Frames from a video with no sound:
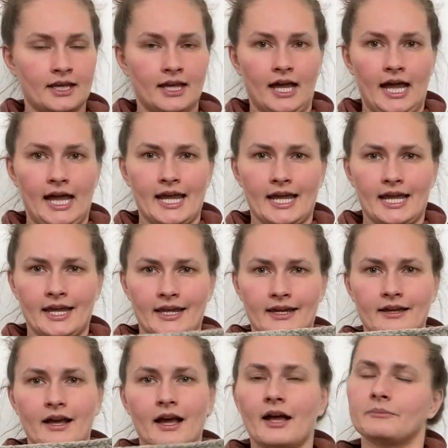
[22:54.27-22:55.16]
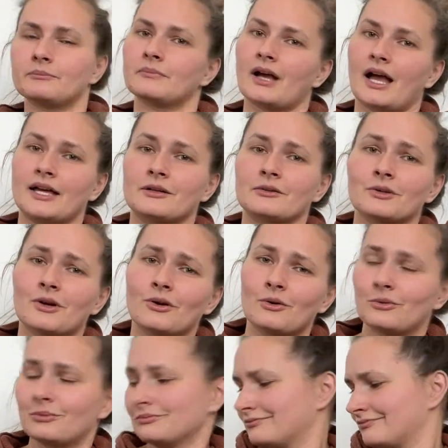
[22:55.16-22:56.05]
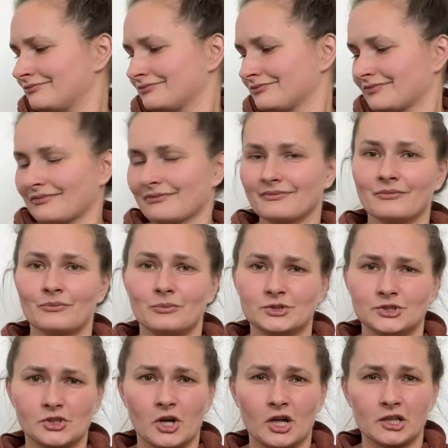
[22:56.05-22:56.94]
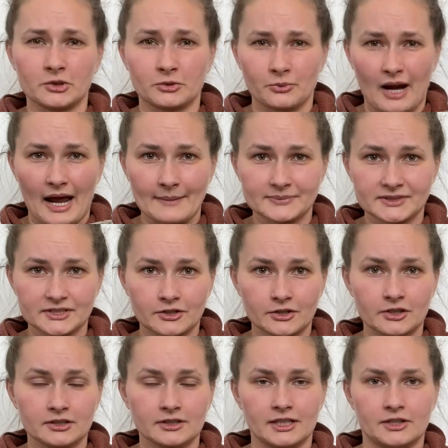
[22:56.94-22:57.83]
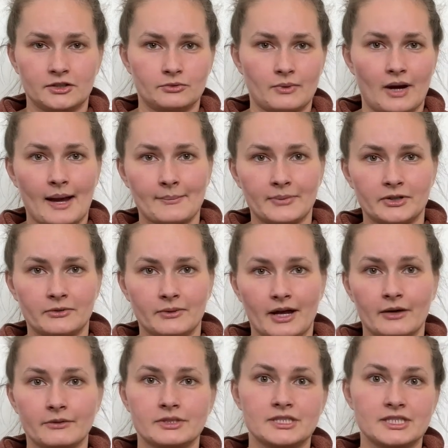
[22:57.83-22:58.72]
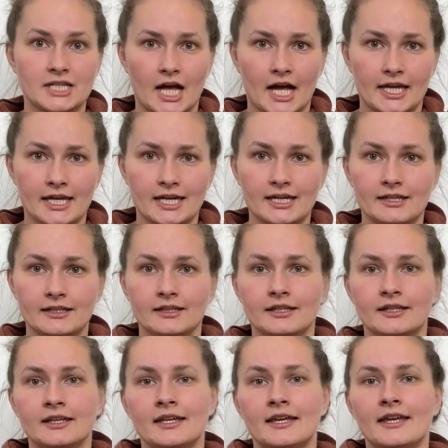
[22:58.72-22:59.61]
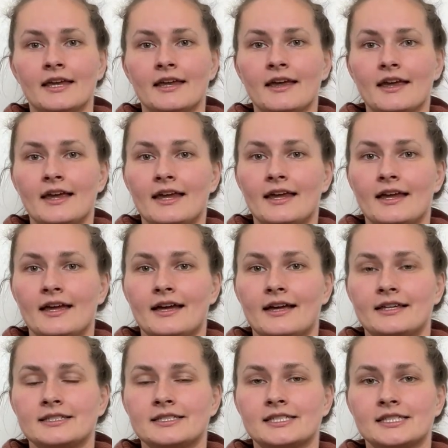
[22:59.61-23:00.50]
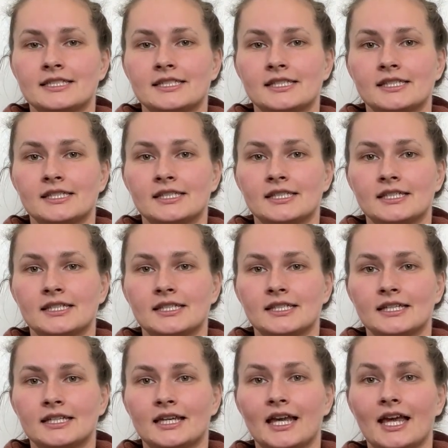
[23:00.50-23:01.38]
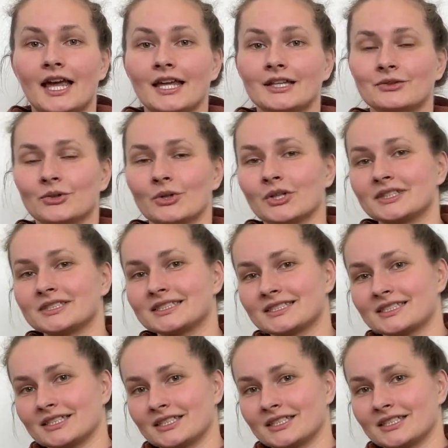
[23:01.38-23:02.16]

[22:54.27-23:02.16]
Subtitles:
a, I don't know, would you call it a wrap skirt? Like you wrap it around and tie it, and it looks